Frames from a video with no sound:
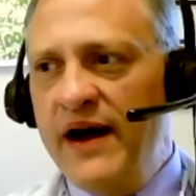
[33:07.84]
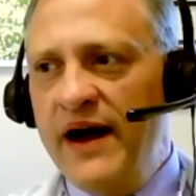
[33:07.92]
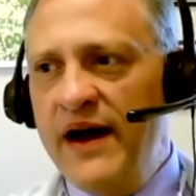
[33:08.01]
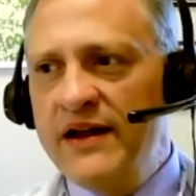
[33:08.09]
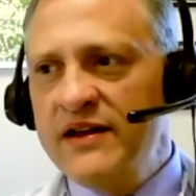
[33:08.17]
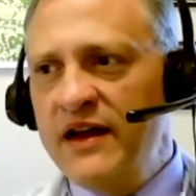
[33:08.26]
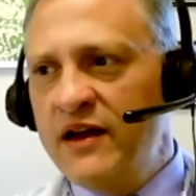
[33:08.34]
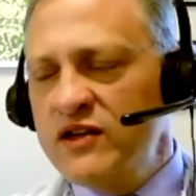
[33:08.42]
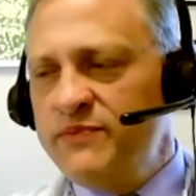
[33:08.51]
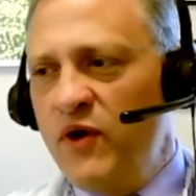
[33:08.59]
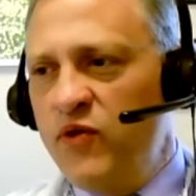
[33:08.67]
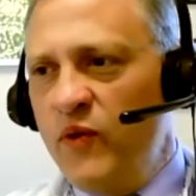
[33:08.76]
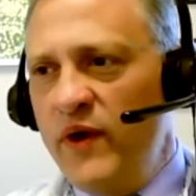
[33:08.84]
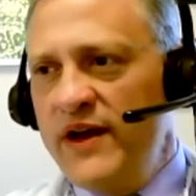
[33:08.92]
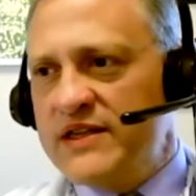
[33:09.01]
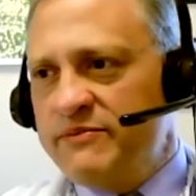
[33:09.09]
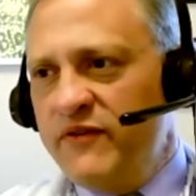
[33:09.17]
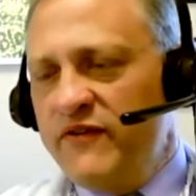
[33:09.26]
It goes both
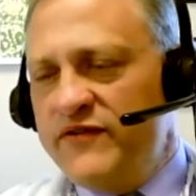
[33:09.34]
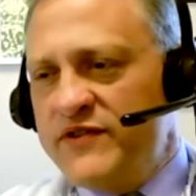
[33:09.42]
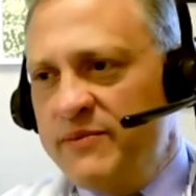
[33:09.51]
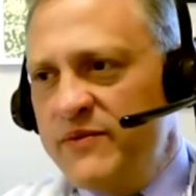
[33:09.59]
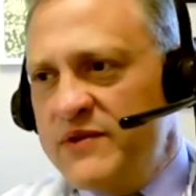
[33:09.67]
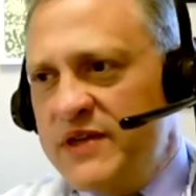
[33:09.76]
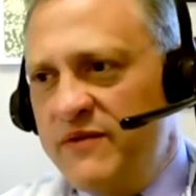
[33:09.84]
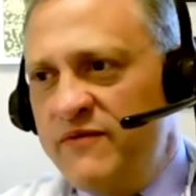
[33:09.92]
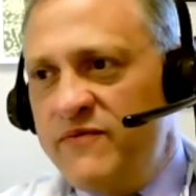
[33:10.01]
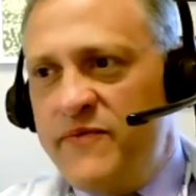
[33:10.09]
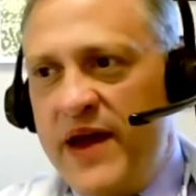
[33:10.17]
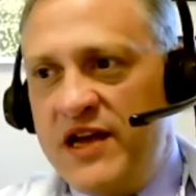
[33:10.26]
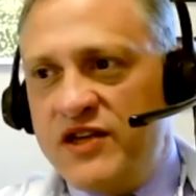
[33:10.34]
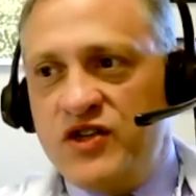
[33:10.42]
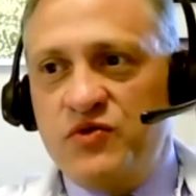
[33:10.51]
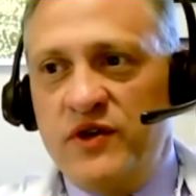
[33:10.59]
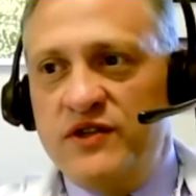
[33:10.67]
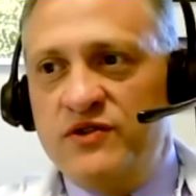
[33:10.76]
ways. Some patients
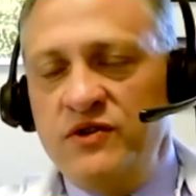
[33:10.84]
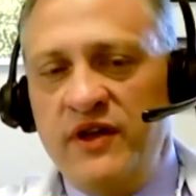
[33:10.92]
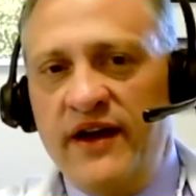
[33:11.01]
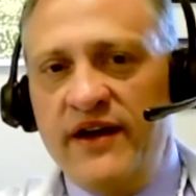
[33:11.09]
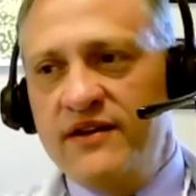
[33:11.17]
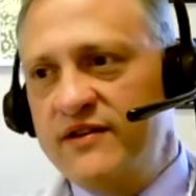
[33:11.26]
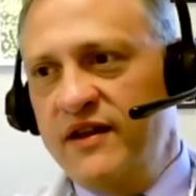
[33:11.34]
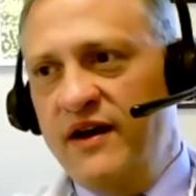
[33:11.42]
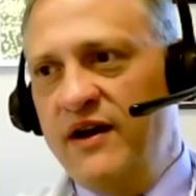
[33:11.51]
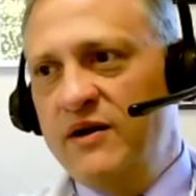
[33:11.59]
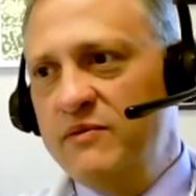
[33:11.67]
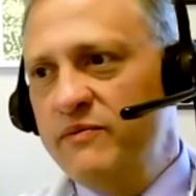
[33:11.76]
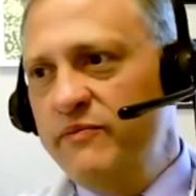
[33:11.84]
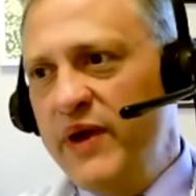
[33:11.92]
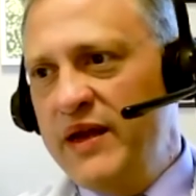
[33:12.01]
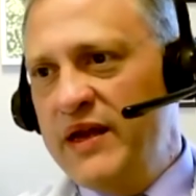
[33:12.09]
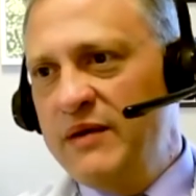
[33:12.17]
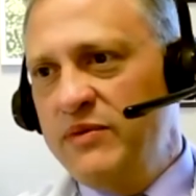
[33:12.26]
really do like
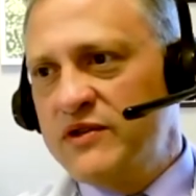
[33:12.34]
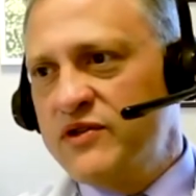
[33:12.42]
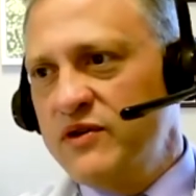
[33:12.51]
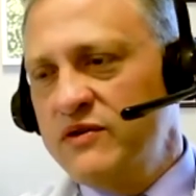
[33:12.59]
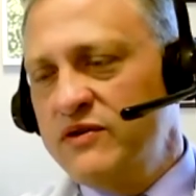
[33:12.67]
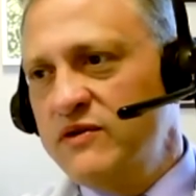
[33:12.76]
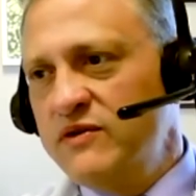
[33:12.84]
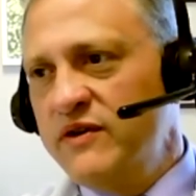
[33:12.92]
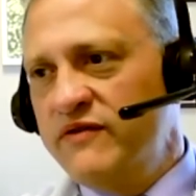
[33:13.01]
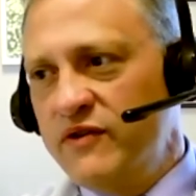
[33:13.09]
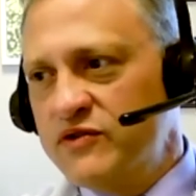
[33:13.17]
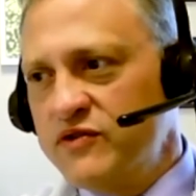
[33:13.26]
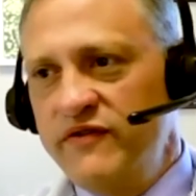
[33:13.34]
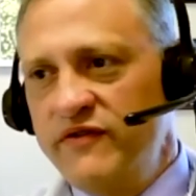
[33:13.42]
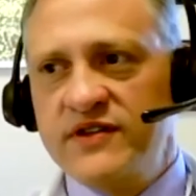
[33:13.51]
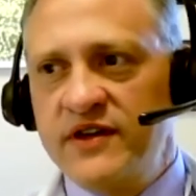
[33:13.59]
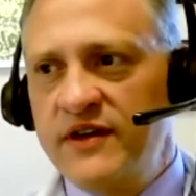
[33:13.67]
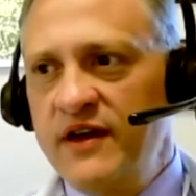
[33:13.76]
being able to do a virtual
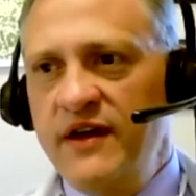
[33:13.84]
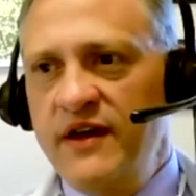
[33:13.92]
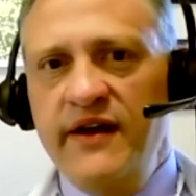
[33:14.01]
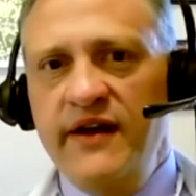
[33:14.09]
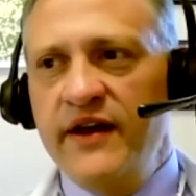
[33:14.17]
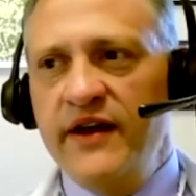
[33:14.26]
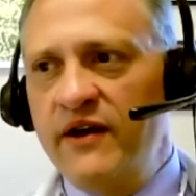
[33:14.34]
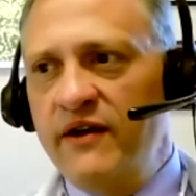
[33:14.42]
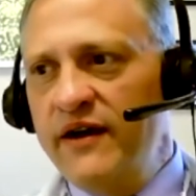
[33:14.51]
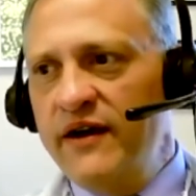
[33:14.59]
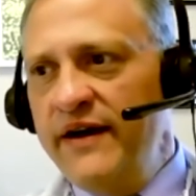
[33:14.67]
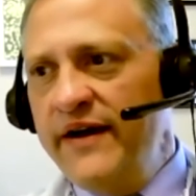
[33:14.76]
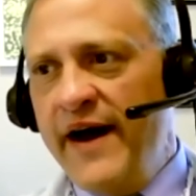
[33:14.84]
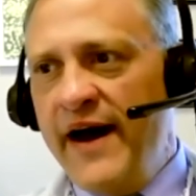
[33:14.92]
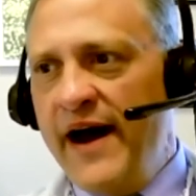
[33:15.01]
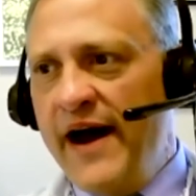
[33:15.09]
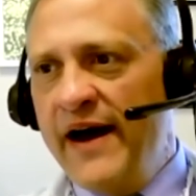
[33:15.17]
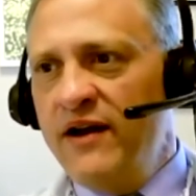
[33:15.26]
visit.
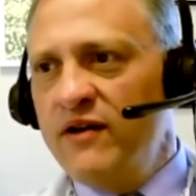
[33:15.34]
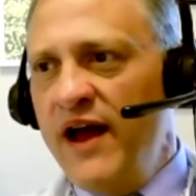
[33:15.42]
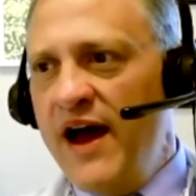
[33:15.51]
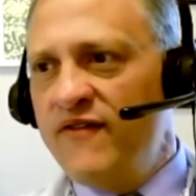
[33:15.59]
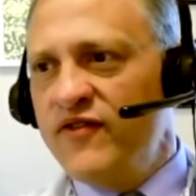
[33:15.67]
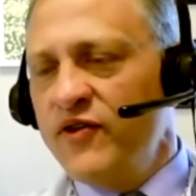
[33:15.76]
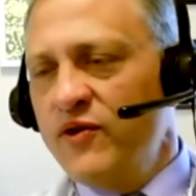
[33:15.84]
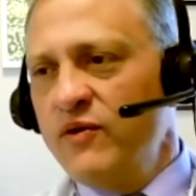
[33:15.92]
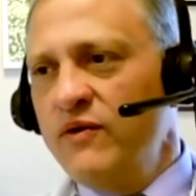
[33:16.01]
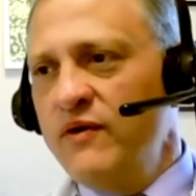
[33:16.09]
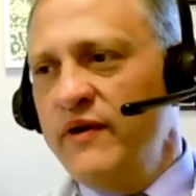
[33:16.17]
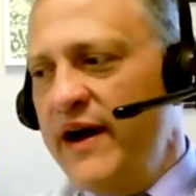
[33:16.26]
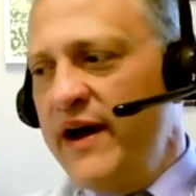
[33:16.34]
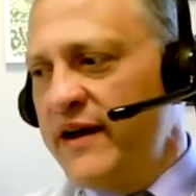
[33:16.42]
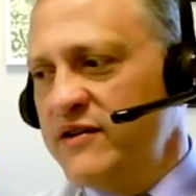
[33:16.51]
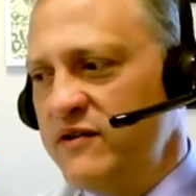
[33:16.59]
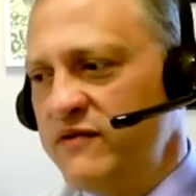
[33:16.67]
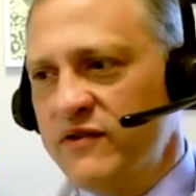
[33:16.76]
I don't have to. I could
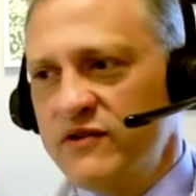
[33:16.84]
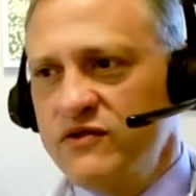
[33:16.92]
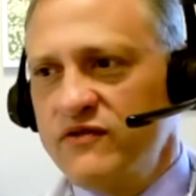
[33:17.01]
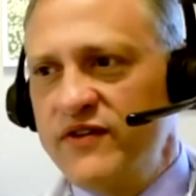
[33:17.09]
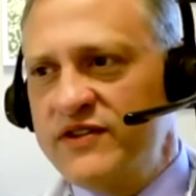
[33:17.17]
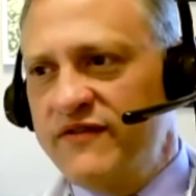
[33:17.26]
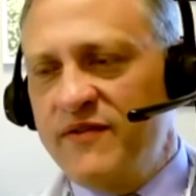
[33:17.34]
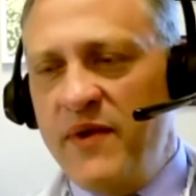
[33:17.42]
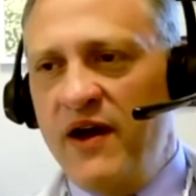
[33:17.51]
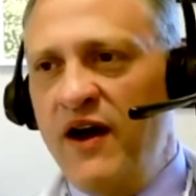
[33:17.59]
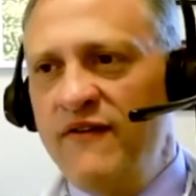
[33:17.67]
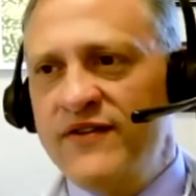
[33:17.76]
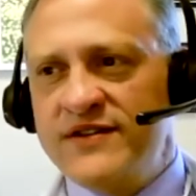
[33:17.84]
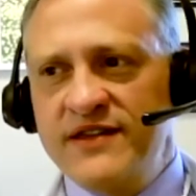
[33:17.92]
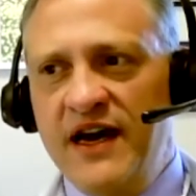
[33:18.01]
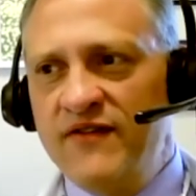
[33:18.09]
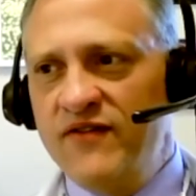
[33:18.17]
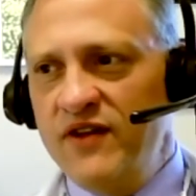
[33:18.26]
do a virtual visit from my office and
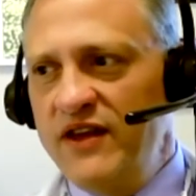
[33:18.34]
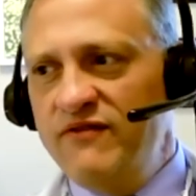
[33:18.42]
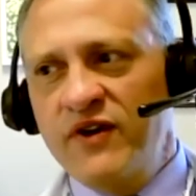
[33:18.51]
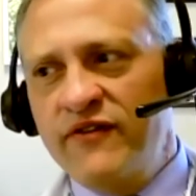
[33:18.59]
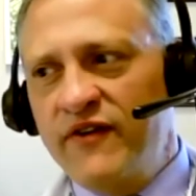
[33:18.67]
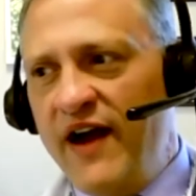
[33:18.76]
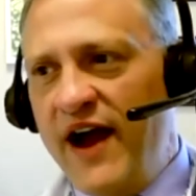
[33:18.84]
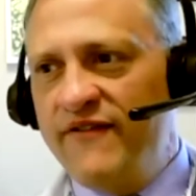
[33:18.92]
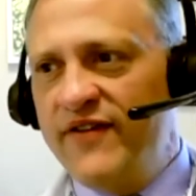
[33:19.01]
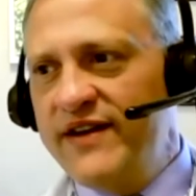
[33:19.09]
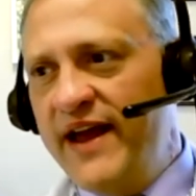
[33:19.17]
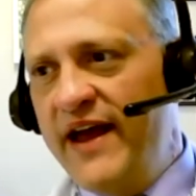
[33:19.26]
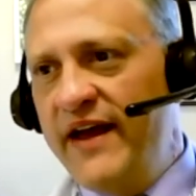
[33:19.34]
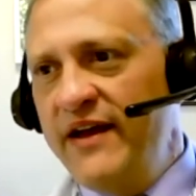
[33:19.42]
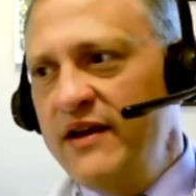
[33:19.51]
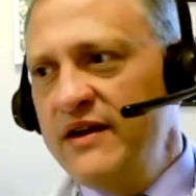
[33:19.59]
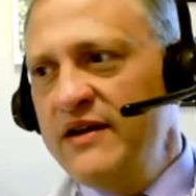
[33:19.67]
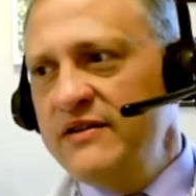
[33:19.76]
not have to leave work for half a day
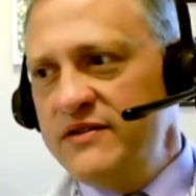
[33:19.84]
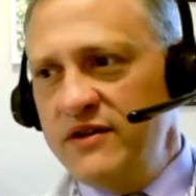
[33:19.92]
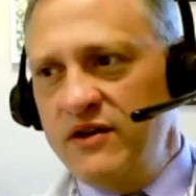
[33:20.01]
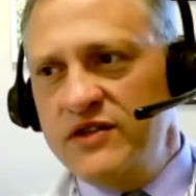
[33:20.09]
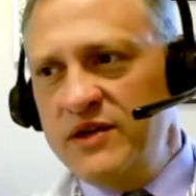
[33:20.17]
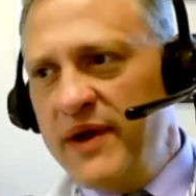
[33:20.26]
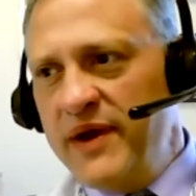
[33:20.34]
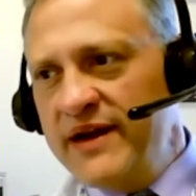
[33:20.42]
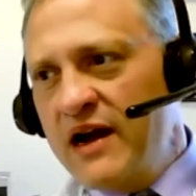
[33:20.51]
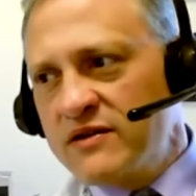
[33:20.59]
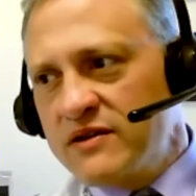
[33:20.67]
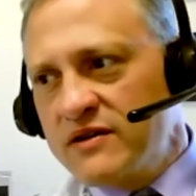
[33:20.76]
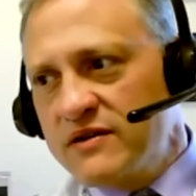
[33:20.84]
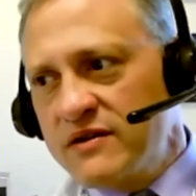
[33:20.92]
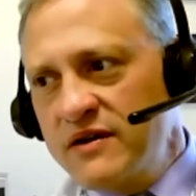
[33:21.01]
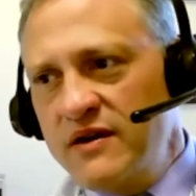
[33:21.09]
to go see my doctor.